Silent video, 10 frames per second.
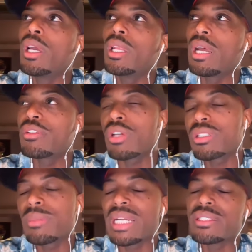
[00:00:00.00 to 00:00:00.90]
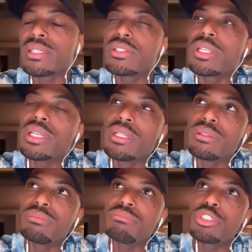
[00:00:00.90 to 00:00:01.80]
Now, I was talking to my assistant, and
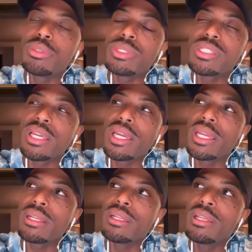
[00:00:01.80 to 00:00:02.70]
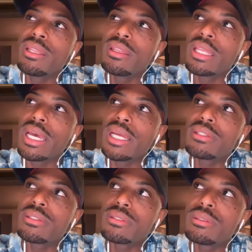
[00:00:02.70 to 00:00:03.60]
she was saying that,
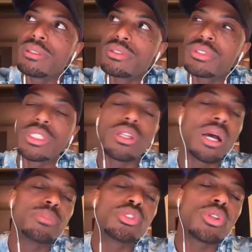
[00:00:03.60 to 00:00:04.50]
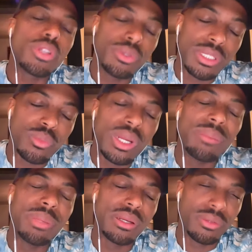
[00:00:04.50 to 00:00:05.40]
she's like, yeah, I'm sure you did way
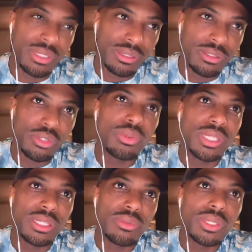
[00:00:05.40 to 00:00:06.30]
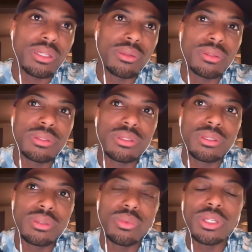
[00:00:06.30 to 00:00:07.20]
better than you think you did,
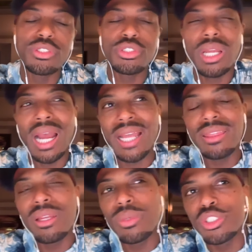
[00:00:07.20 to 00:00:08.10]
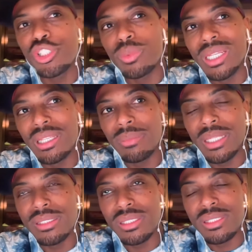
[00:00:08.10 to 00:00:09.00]
which I think what she really
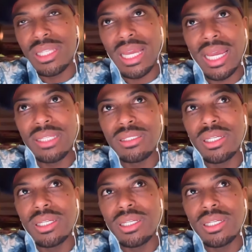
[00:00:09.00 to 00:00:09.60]
means is that